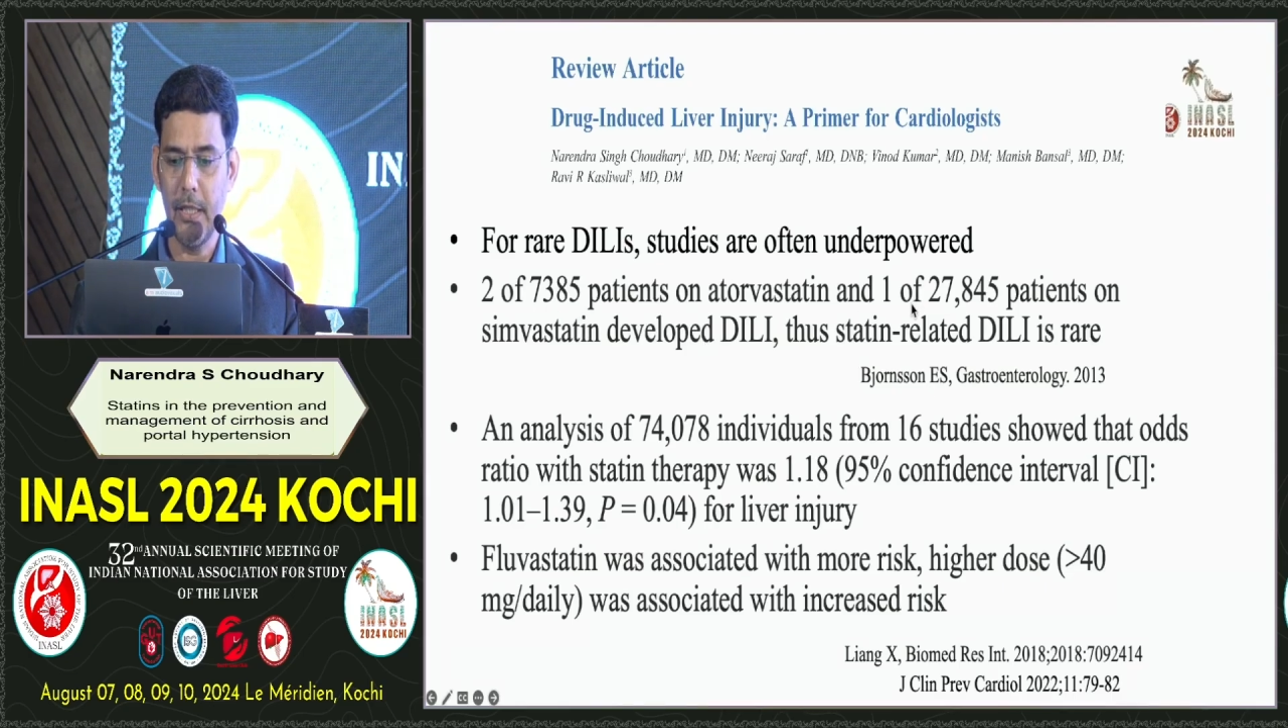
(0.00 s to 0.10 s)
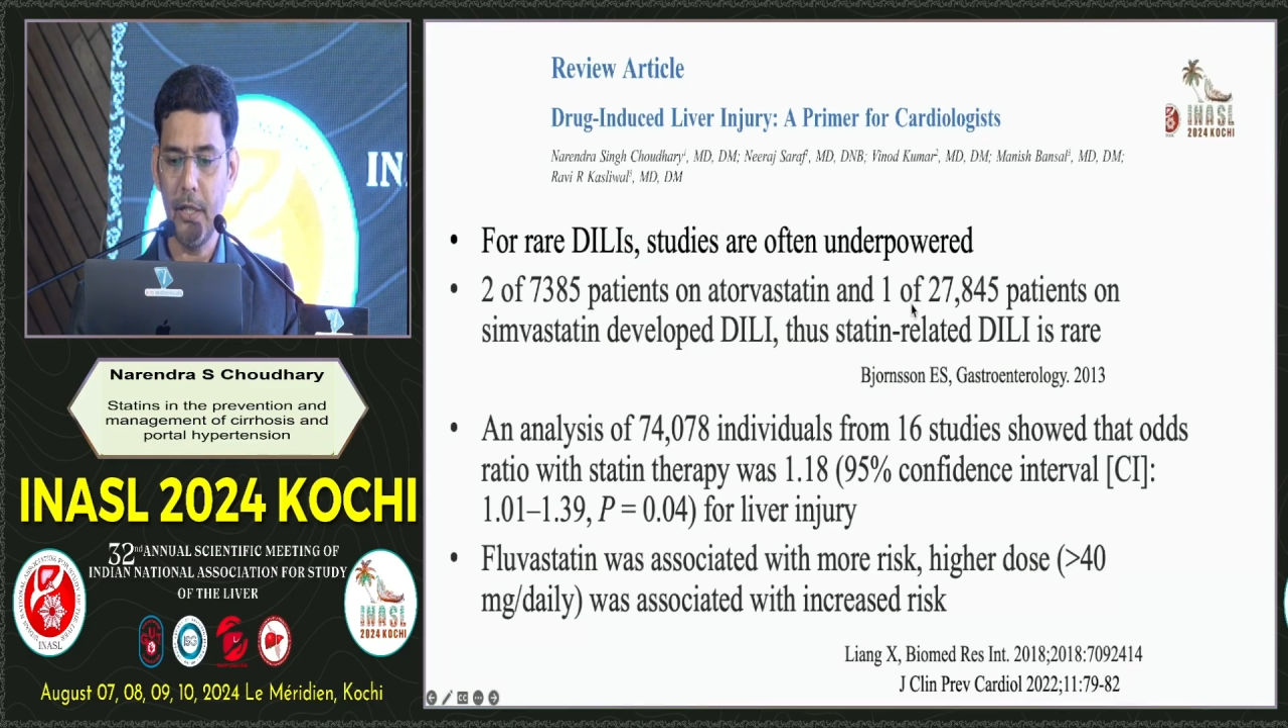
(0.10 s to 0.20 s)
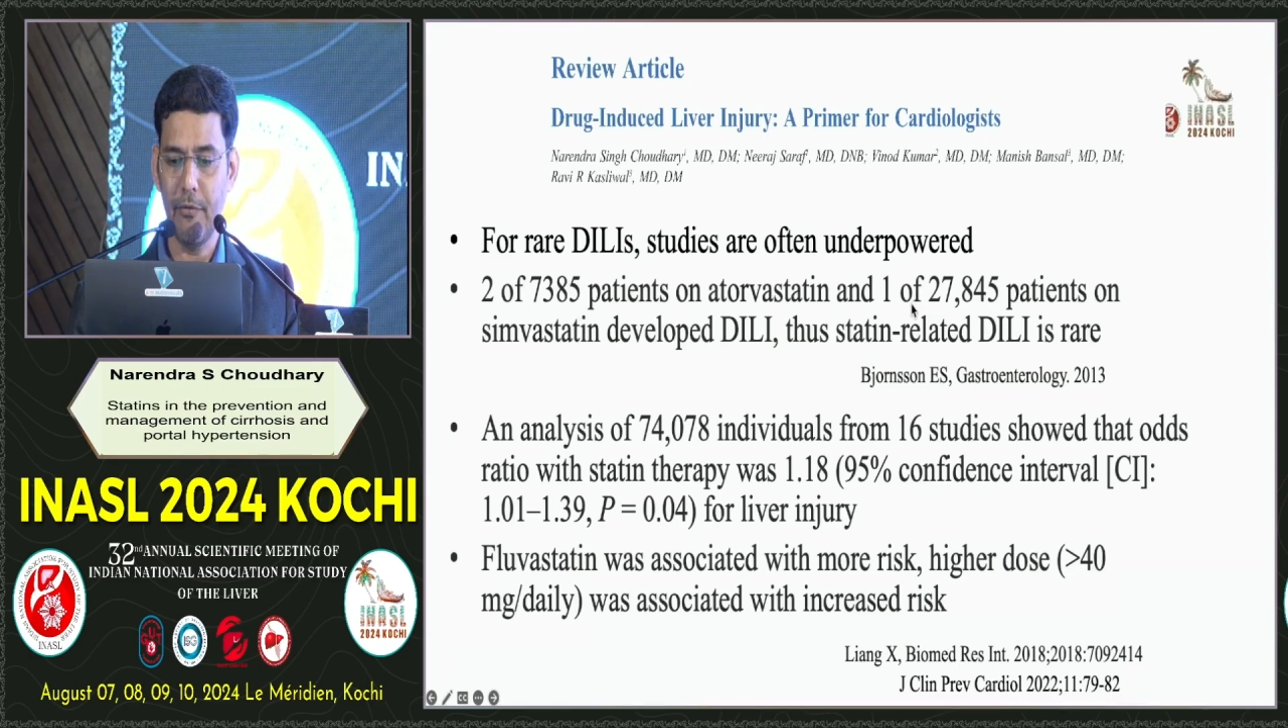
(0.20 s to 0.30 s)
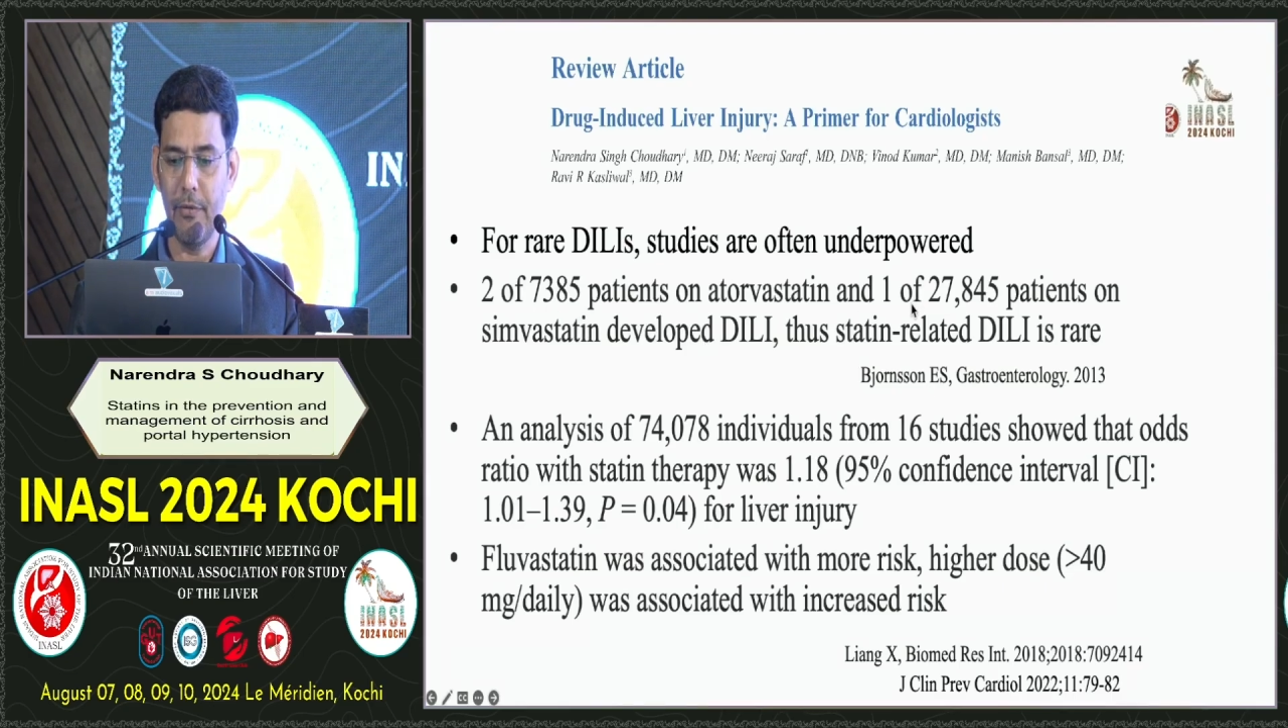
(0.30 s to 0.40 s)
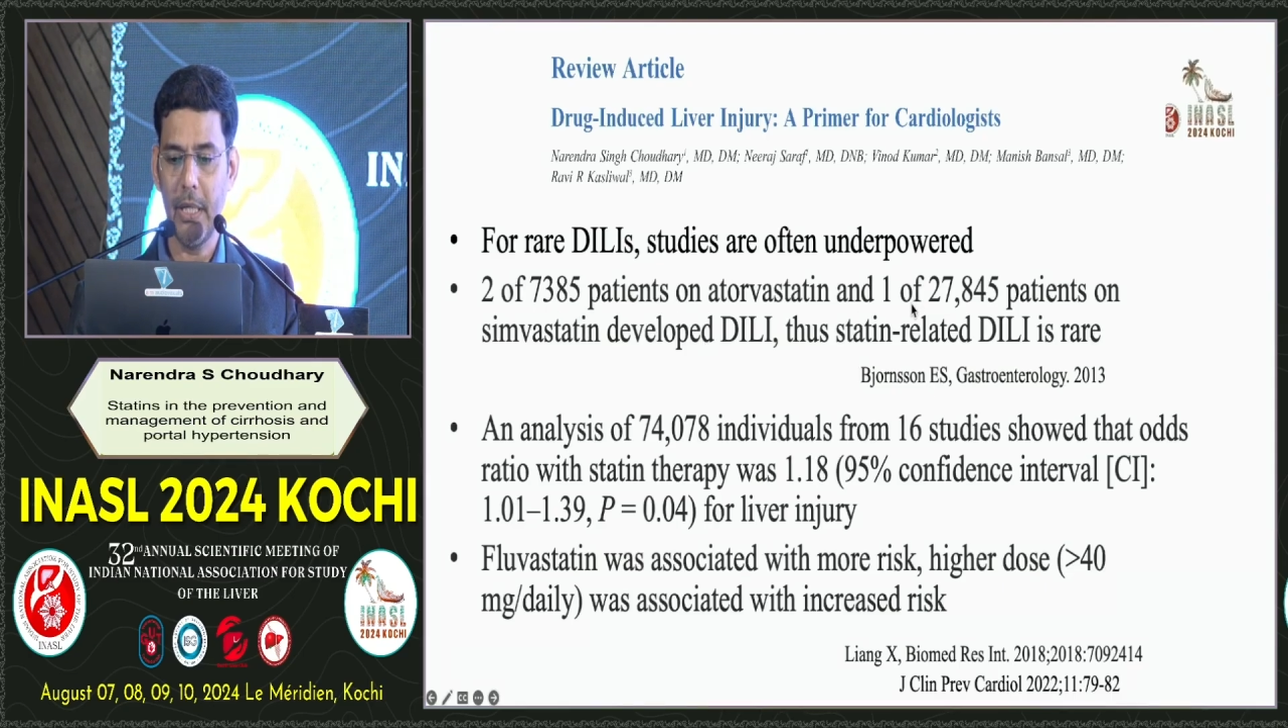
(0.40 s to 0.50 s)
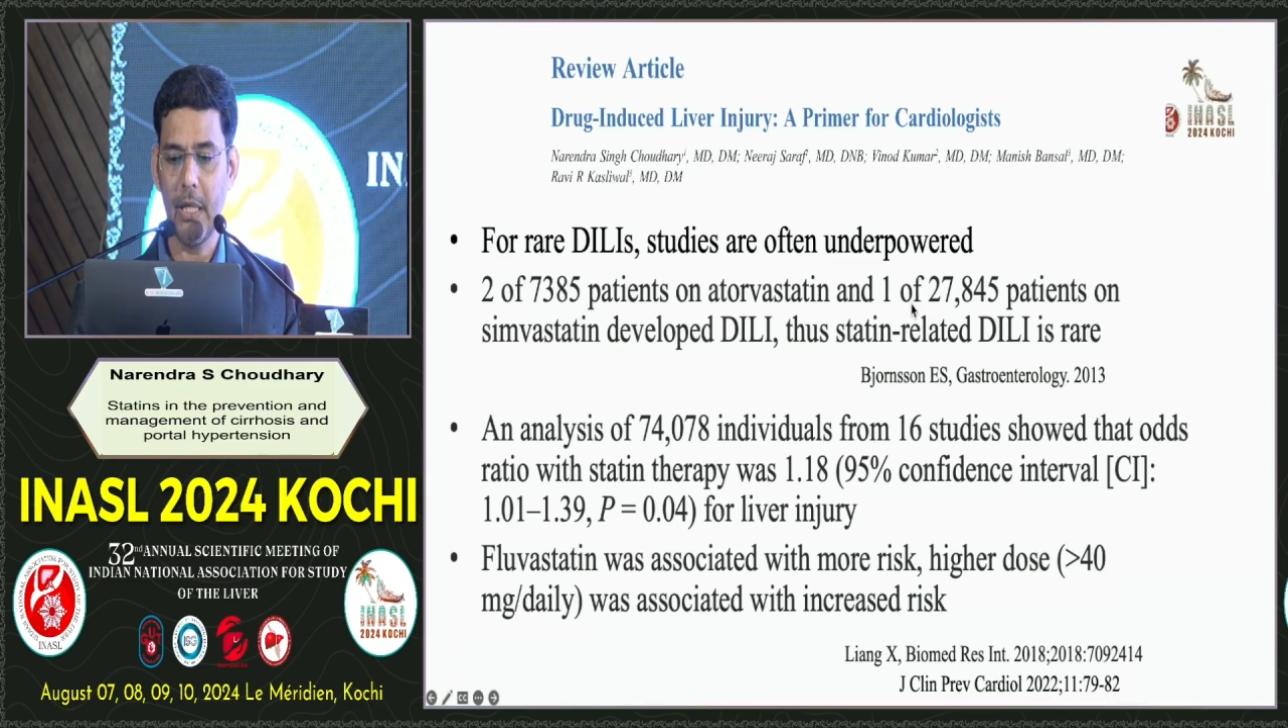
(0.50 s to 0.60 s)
and 1